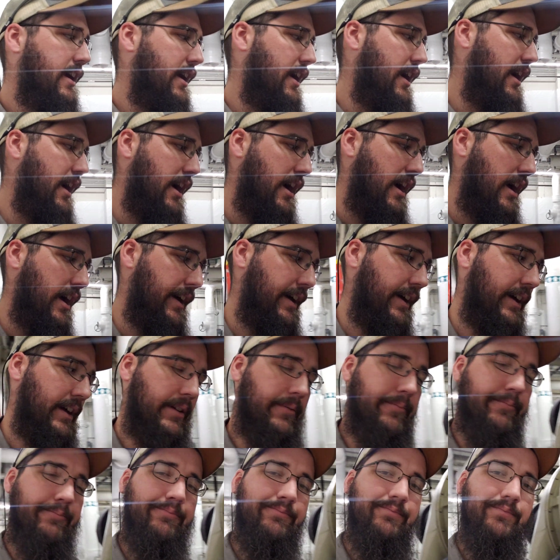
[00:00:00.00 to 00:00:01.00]

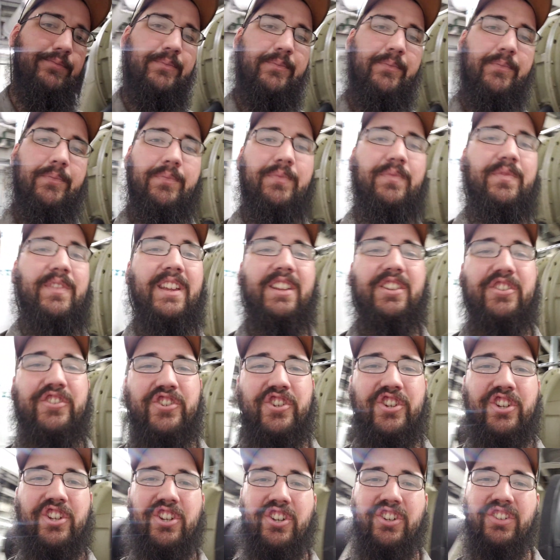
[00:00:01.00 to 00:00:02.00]
Uh,
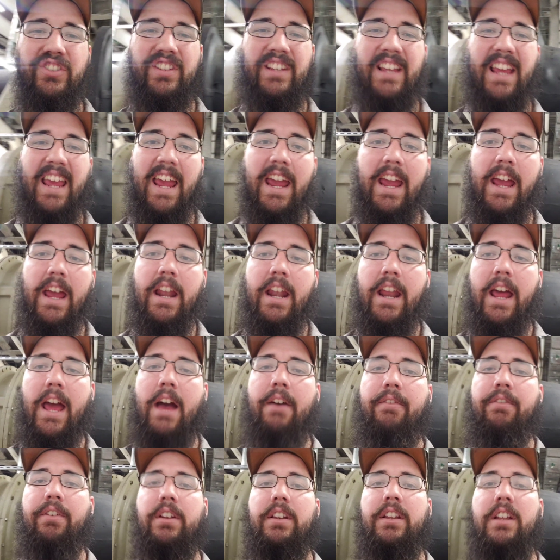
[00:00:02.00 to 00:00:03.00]
these chillers can
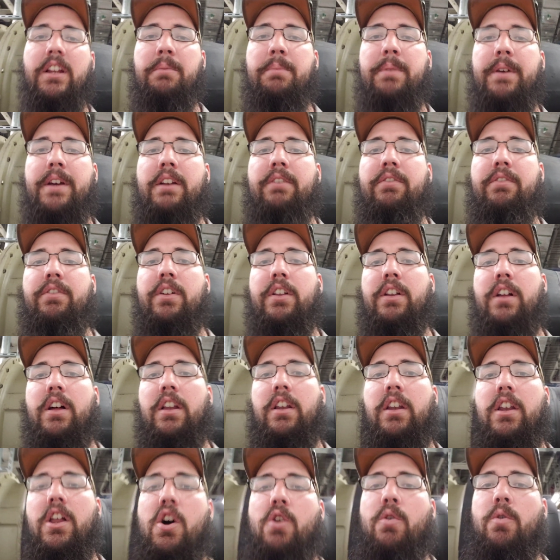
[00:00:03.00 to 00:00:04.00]
have a little bit of a,
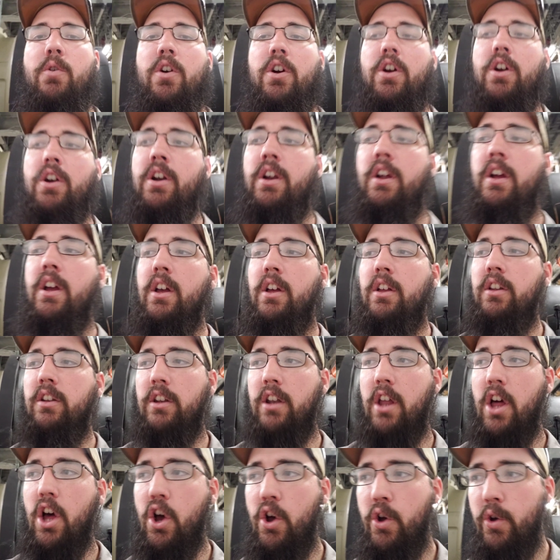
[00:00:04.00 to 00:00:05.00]
a lower
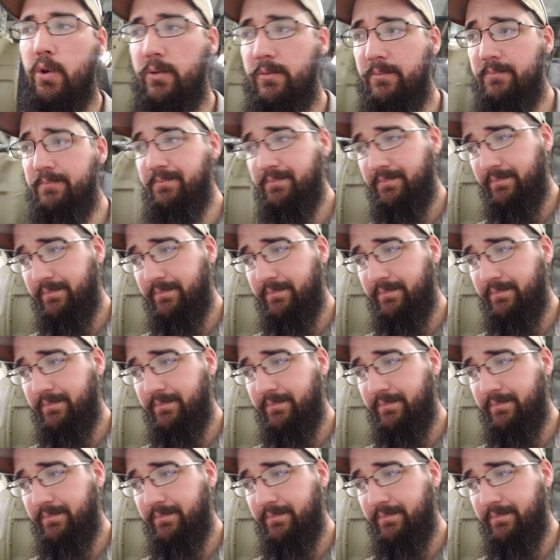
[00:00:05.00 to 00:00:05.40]
load